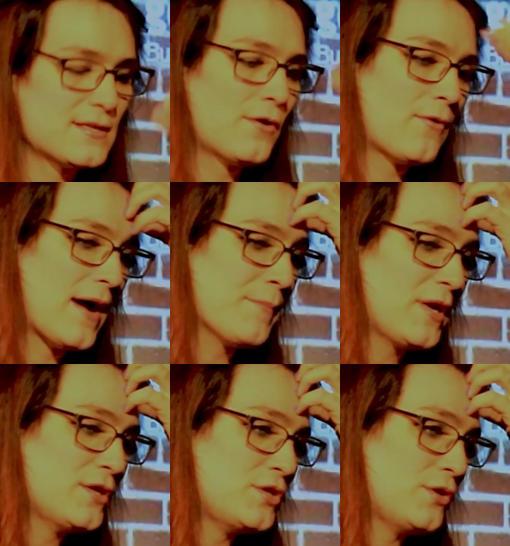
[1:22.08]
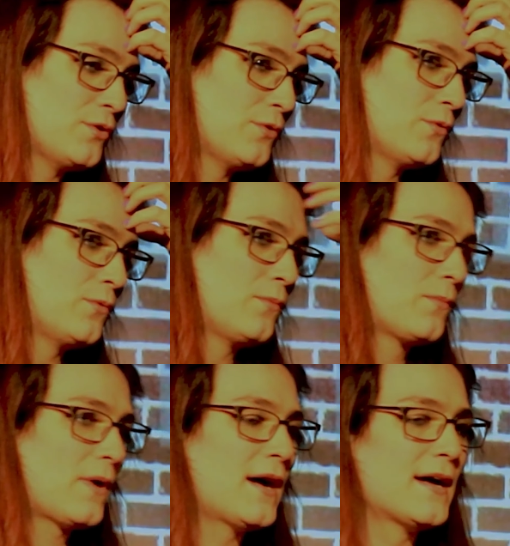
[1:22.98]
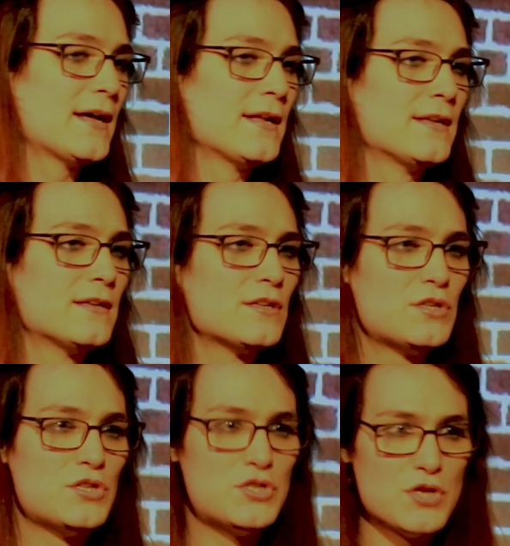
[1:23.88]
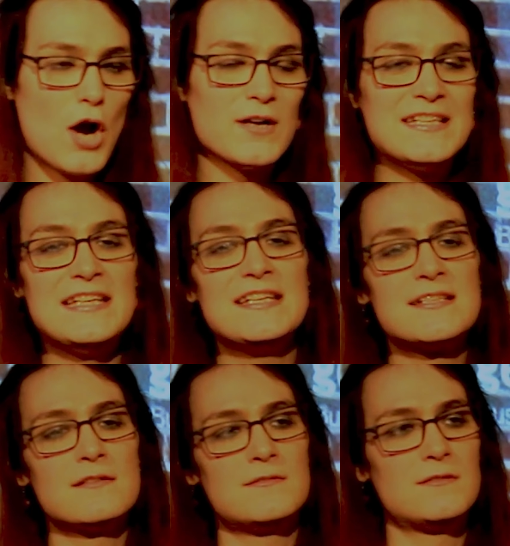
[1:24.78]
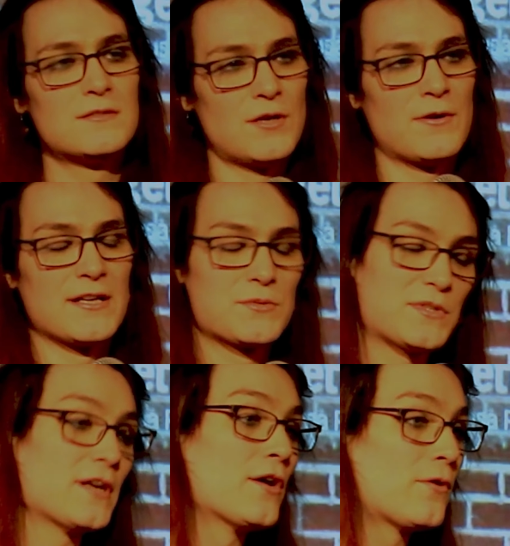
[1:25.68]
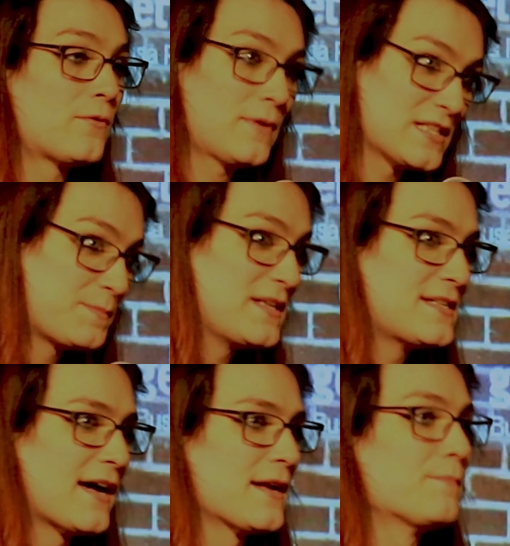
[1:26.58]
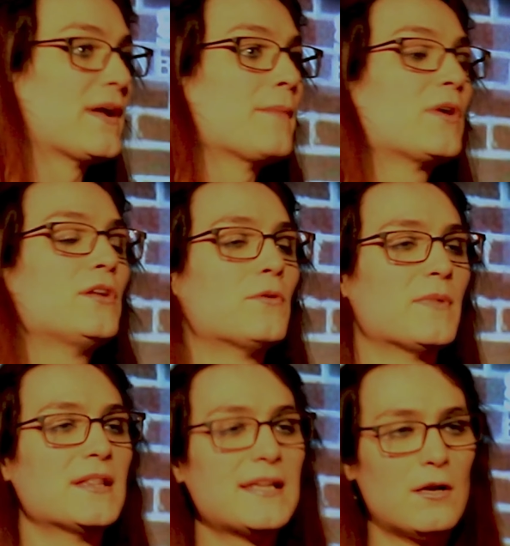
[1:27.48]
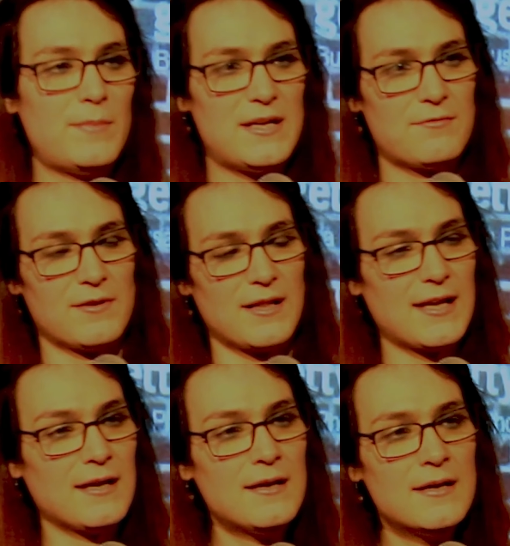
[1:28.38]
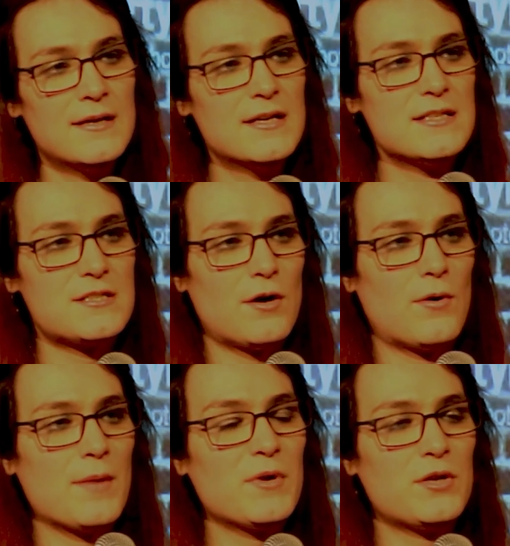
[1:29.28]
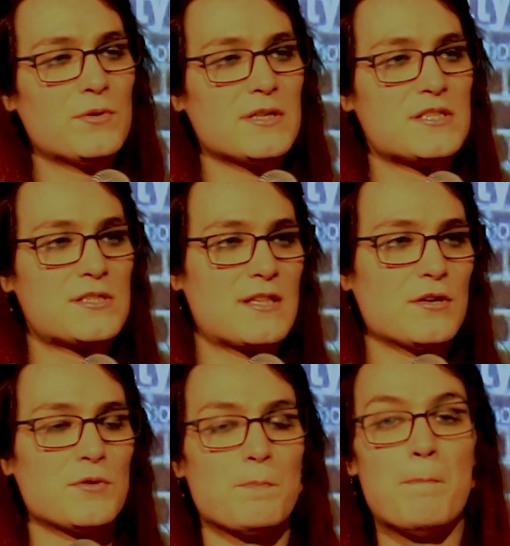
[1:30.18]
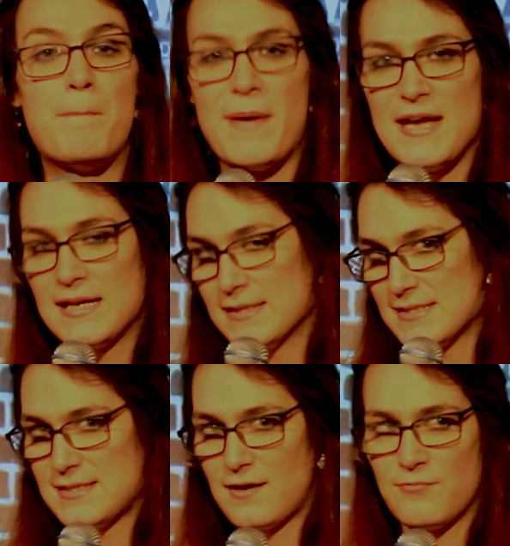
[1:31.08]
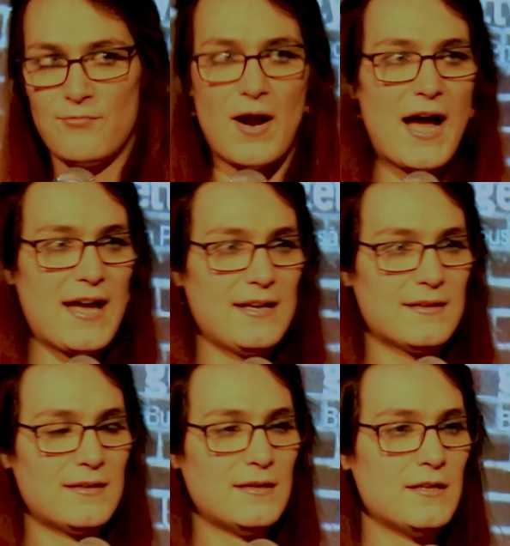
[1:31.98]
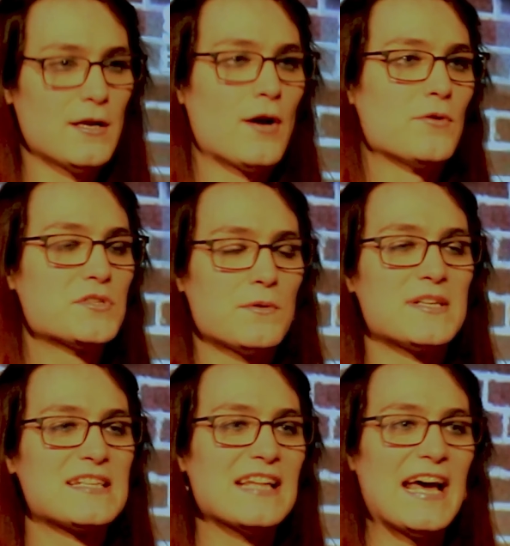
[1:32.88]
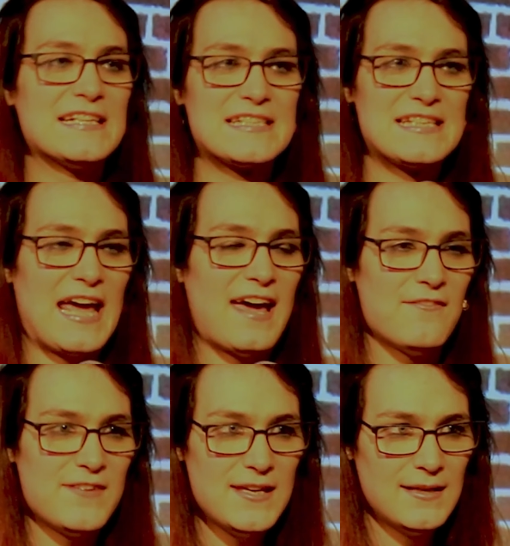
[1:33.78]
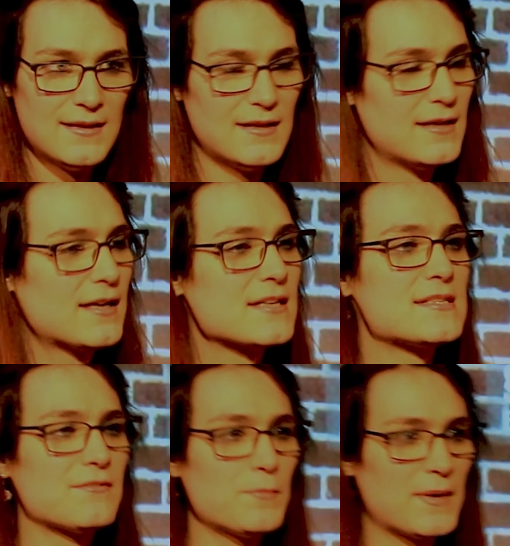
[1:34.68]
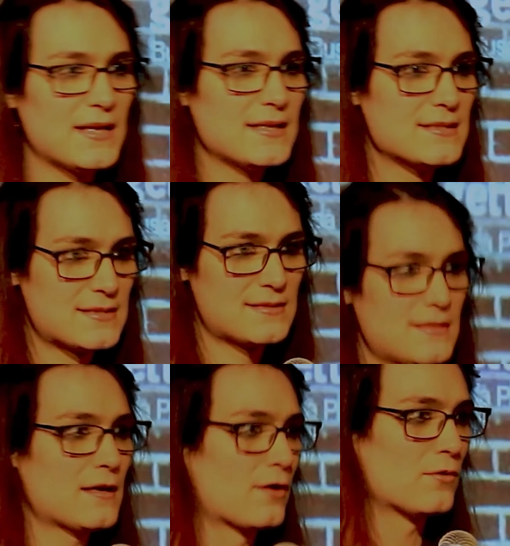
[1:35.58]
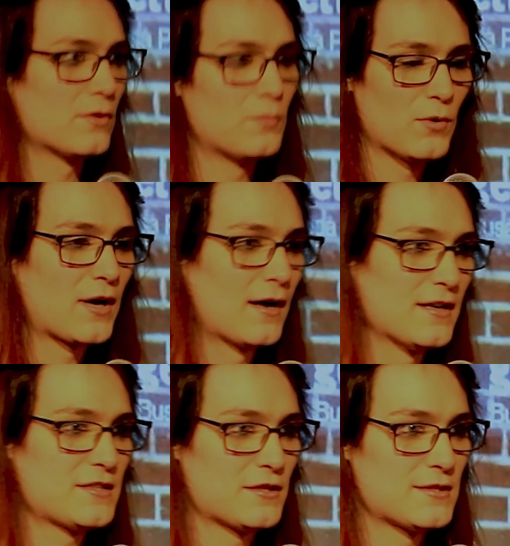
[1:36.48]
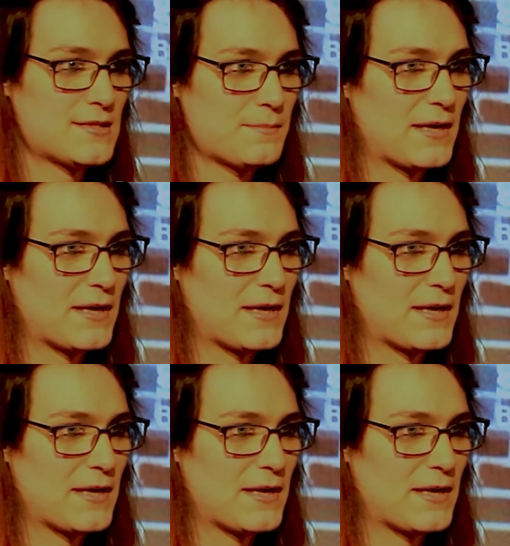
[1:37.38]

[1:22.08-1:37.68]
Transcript: So I'm gonna do artisanal donuts, which I know has been done, but I'm gonna do them a little bit differently. So I'm gonna do they're baked instead of fried, you know, so it's less heavy, because everybody's, you know, a little more conscious